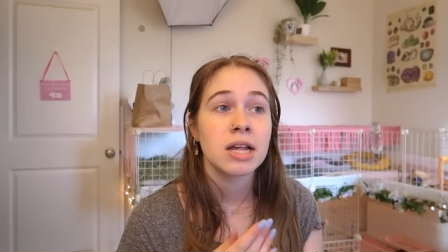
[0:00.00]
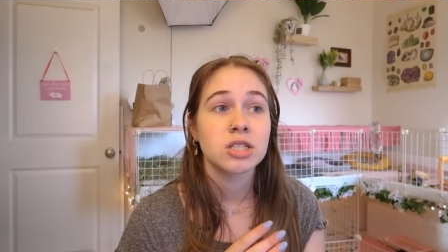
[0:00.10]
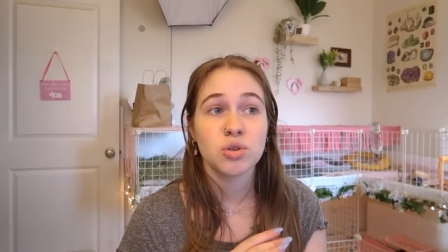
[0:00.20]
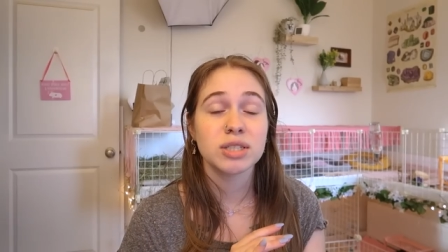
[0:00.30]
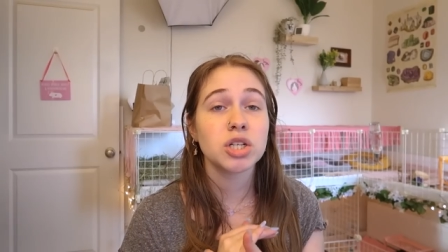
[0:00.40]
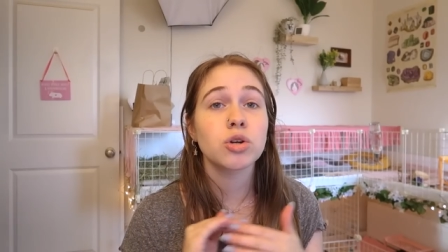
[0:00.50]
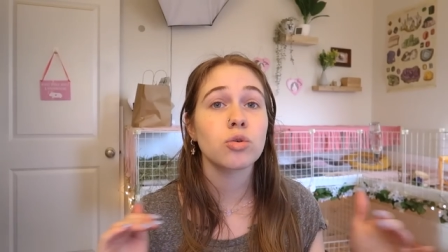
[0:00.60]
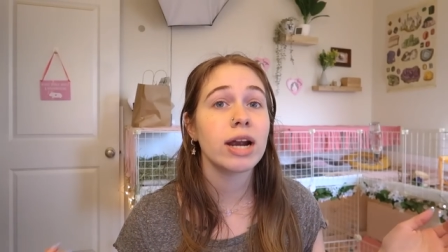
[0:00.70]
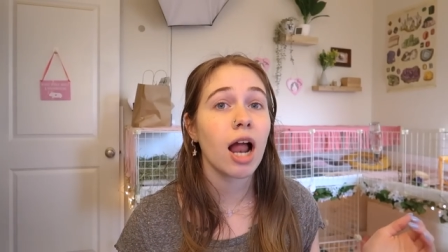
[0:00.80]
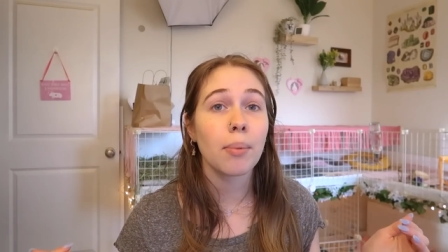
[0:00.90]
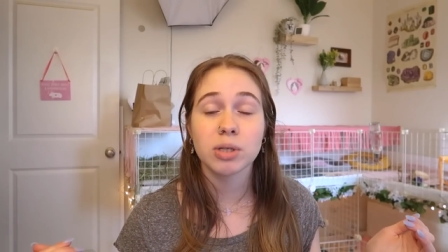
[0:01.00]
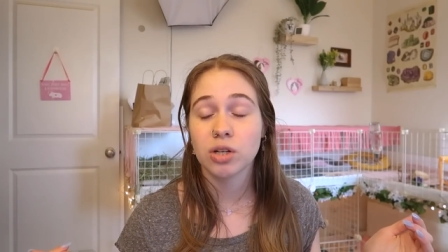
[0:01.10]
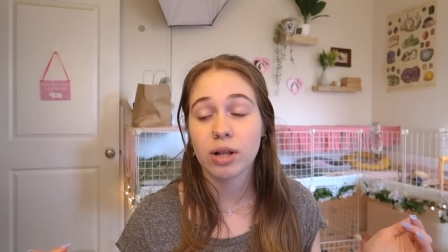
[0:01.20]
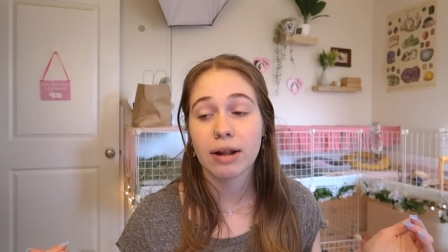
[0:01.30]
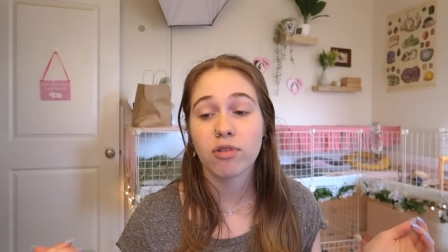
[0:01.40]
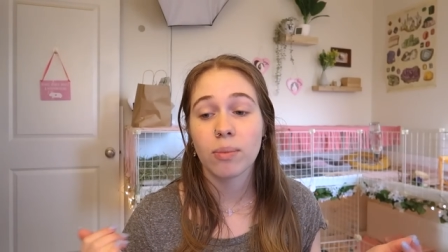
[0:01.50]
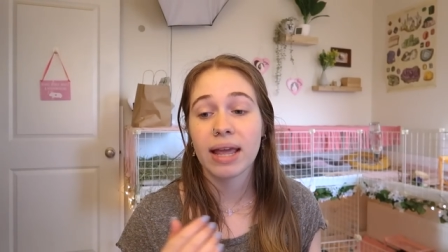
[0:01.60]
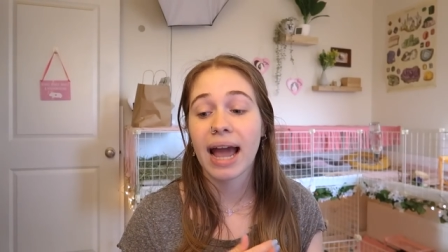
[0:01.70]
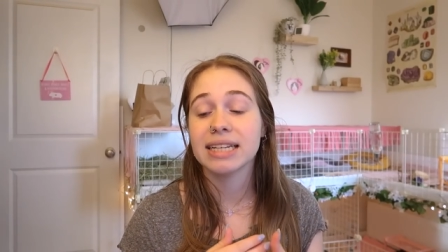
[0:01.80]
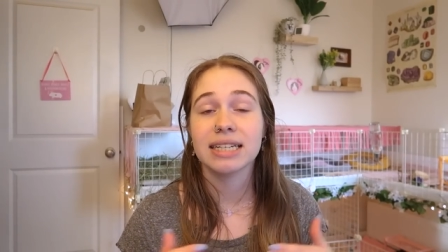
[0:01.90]
so that's a great opportunity for
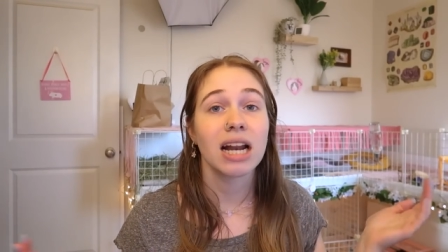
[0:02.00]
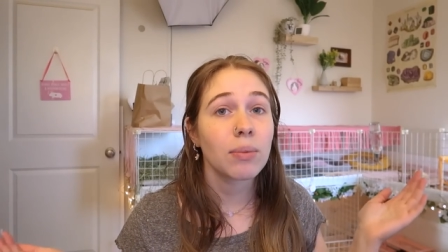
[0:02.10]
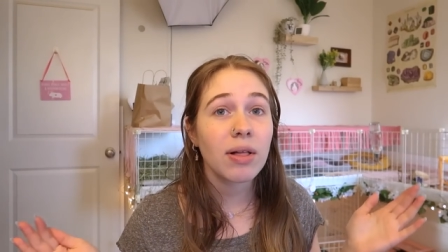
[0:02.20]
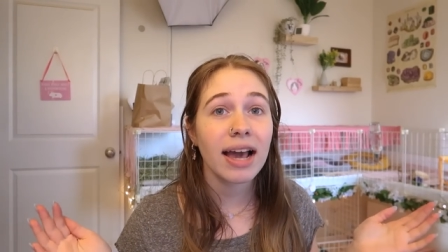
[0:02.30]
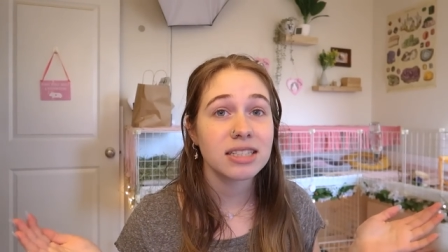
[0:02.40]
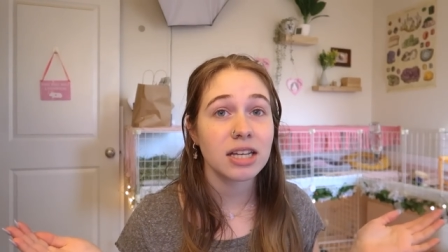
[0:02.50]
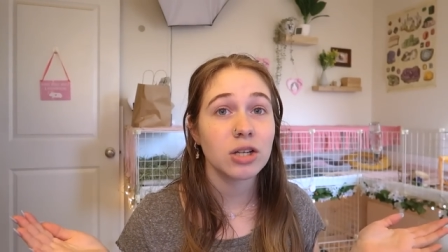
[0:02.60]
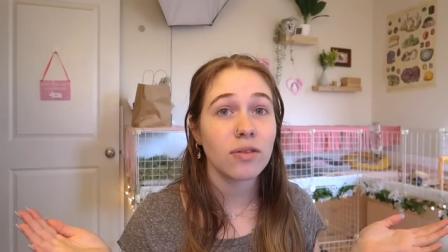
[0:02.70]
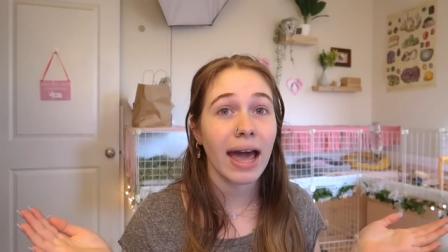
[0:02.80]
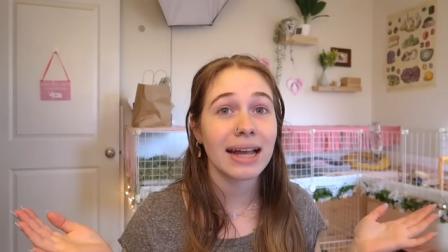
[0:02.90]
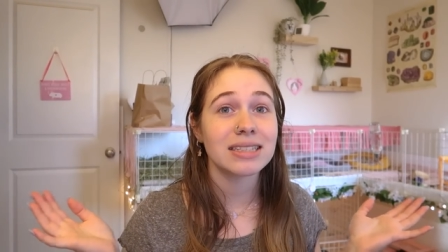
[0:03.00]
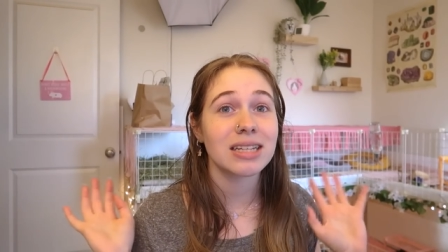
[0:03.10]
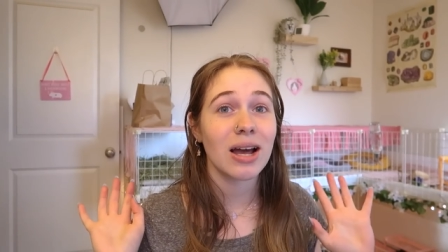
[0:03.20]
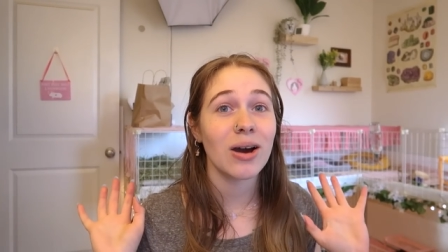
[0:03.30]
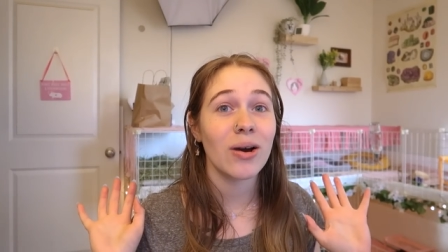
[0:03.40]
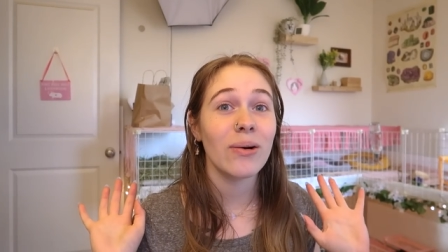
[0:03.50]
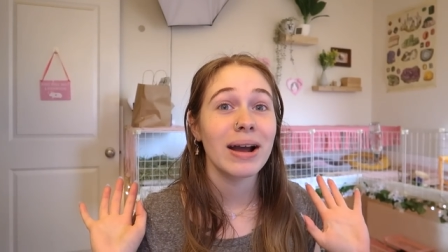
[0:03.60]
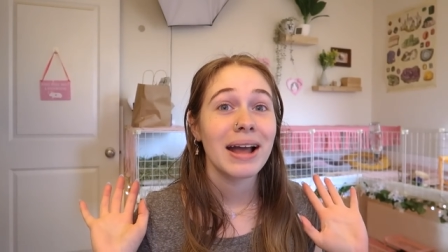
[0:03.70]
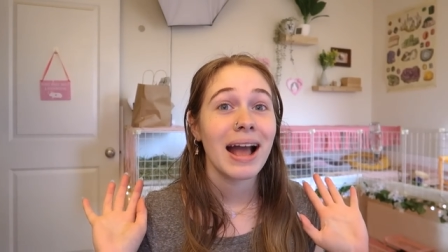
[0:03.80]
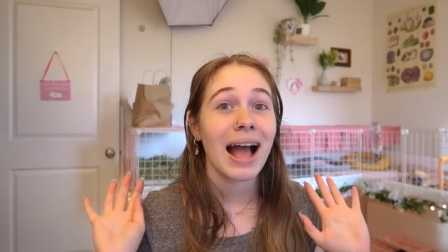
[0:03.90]
me i did not realize they do that so